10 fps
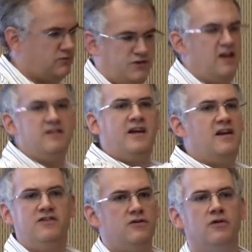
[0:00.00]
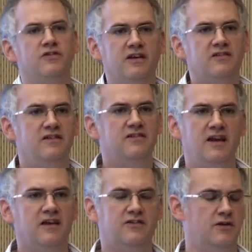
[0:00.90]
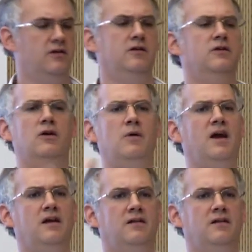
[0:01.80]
10.10.066, they're going to go, no way.